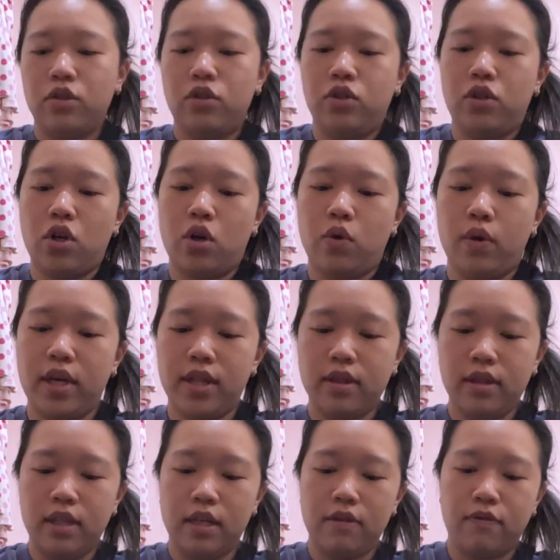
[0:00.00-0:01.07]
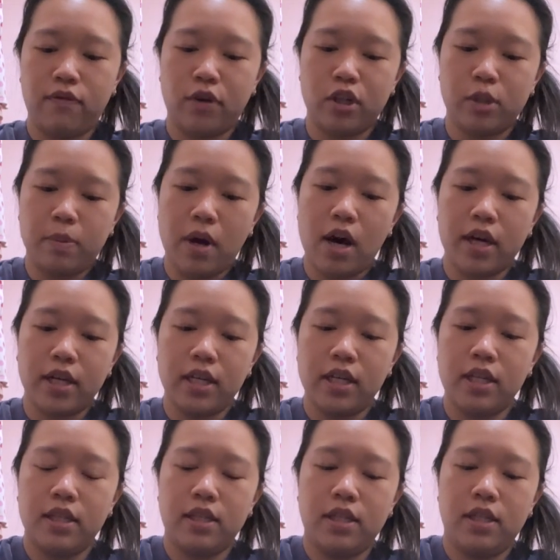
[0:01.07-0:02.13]
So in the first
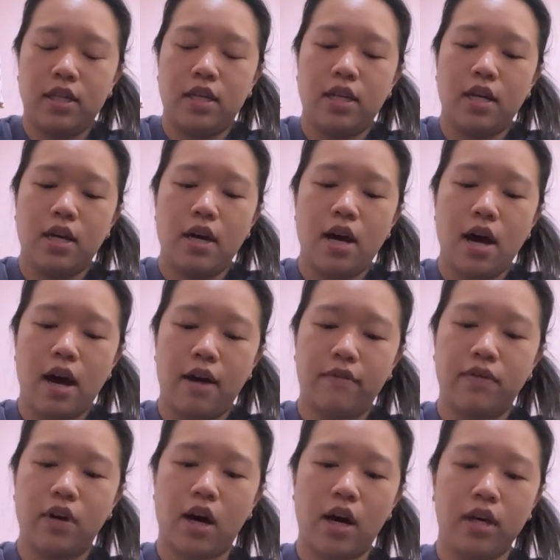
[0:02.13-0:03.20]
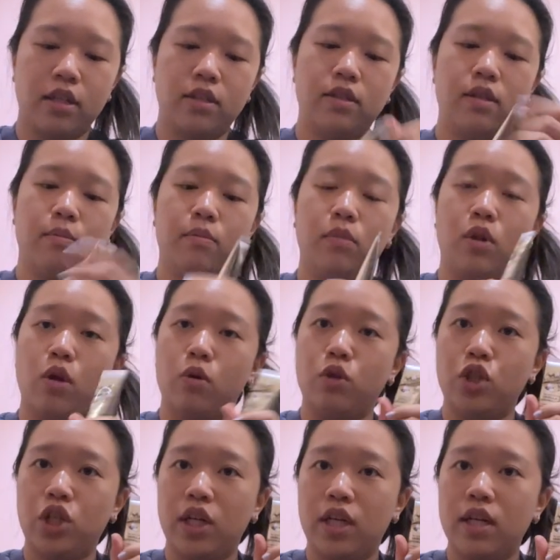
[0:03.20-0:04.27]
pocket, I've got some
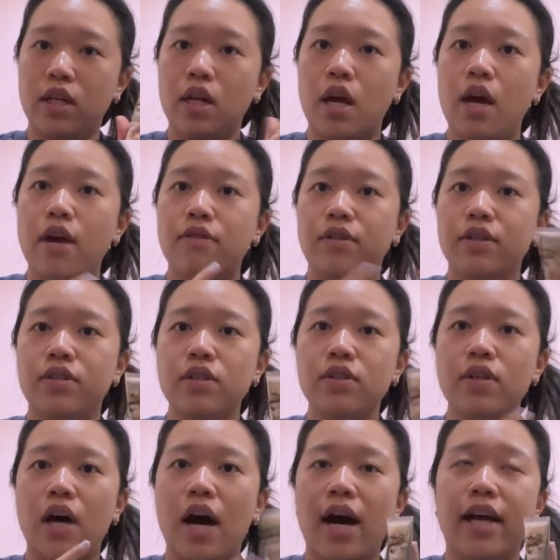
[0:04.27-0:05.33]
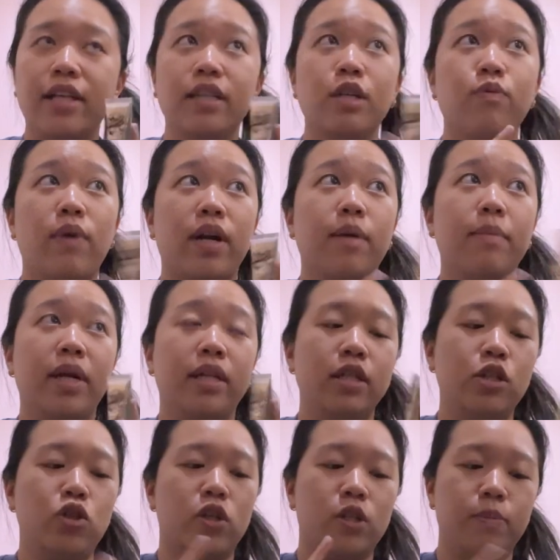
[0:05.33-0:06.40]
lotion. This is highly recommended
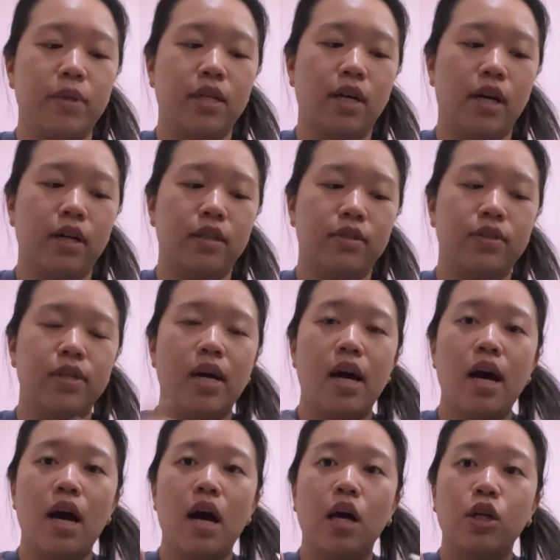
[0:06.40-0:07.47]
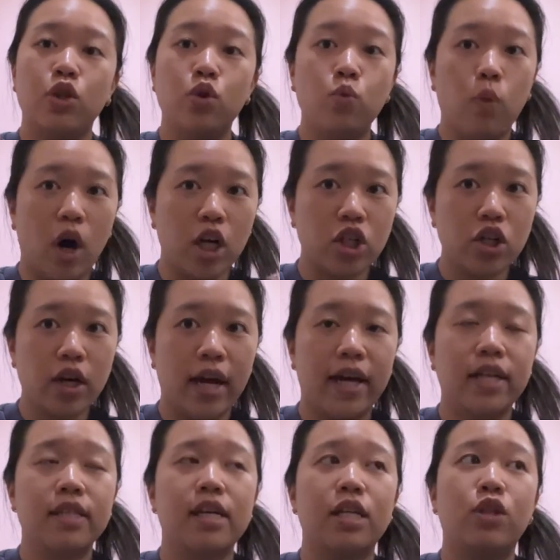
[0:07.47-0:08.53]
just because you wash your
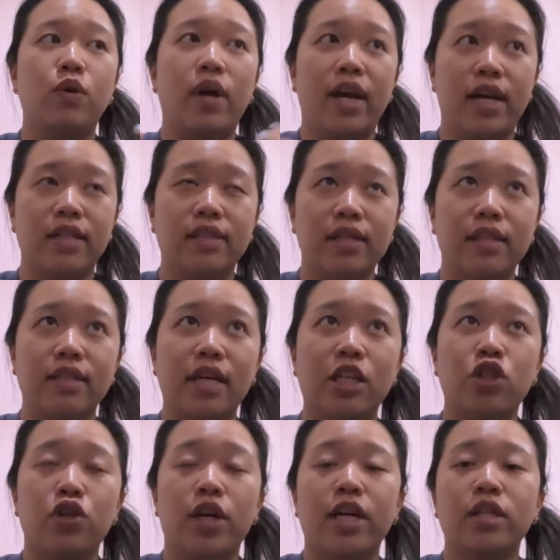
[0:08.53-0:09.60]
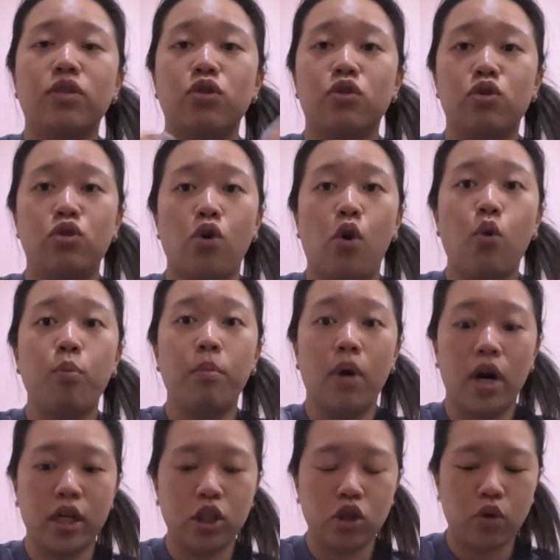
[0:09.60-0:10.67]
hands and you hand sanitize your hands so
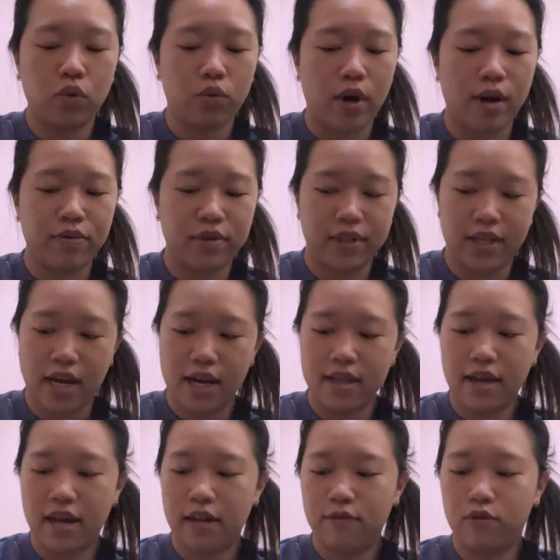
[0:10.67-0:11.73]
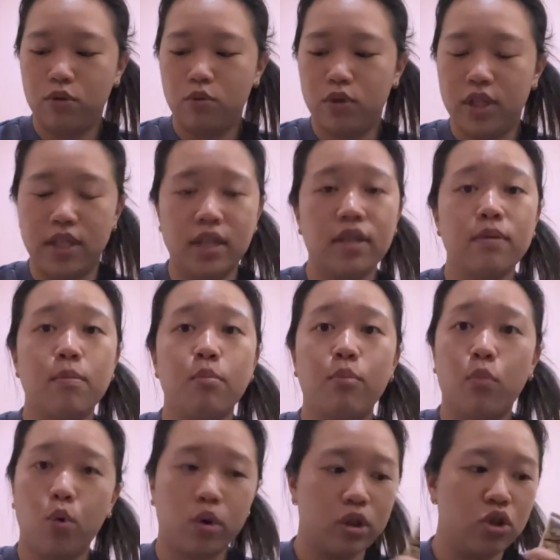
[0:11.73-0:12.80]
much throughout the day that if you didn't
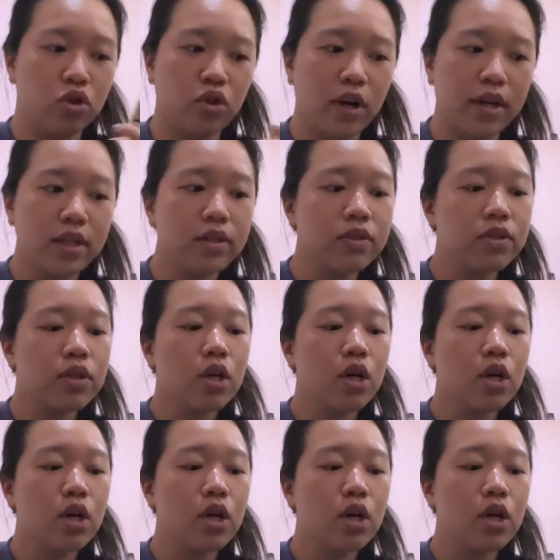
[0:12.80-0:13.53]
moisturize,